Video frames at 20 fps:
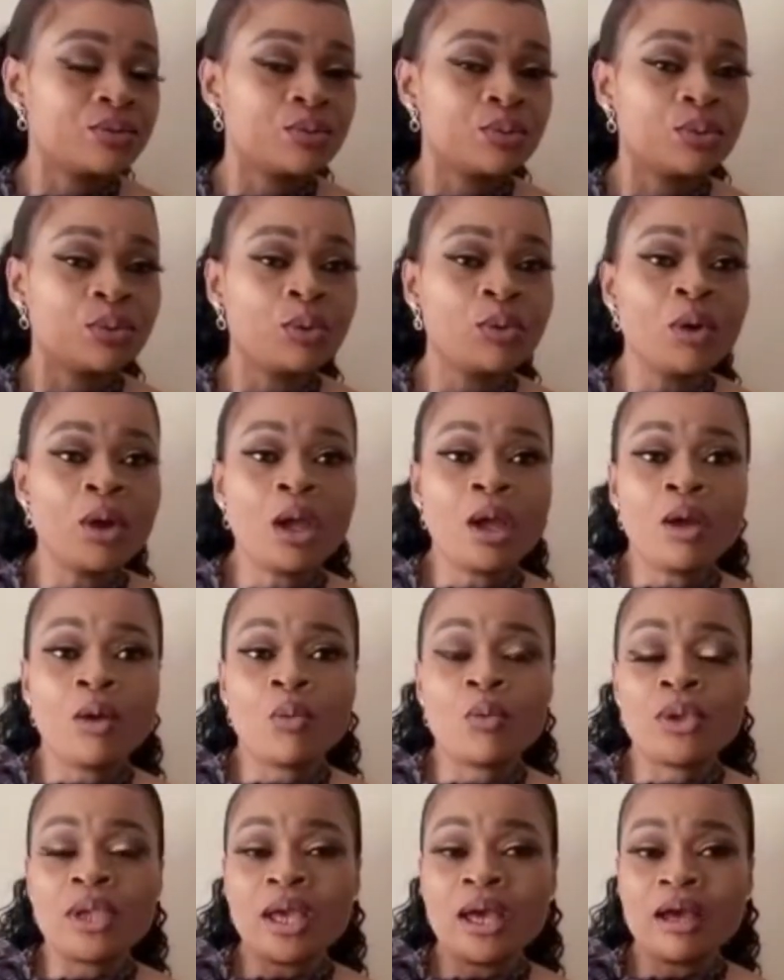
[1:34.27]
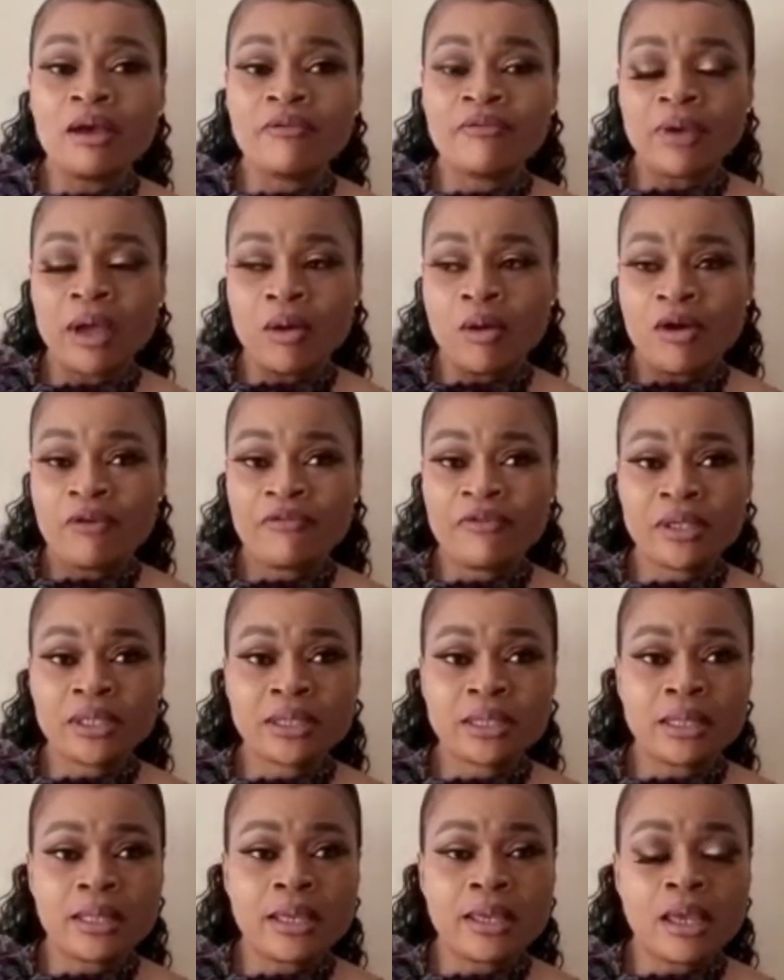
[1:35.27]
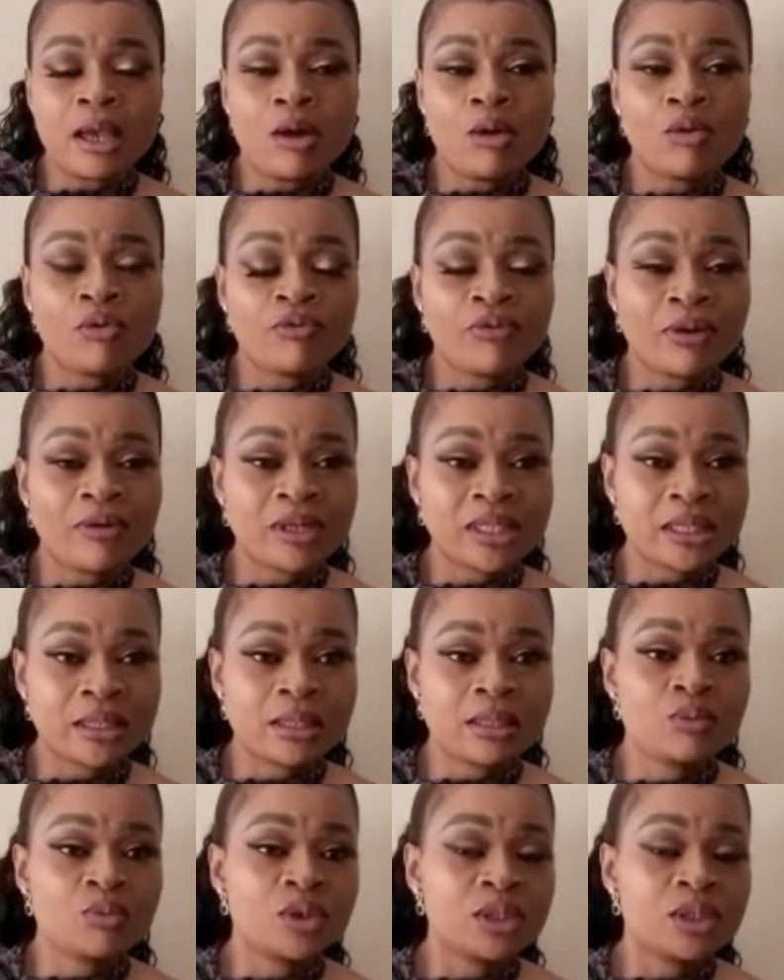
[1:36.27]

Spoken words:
You know, we have our first layer of our skin,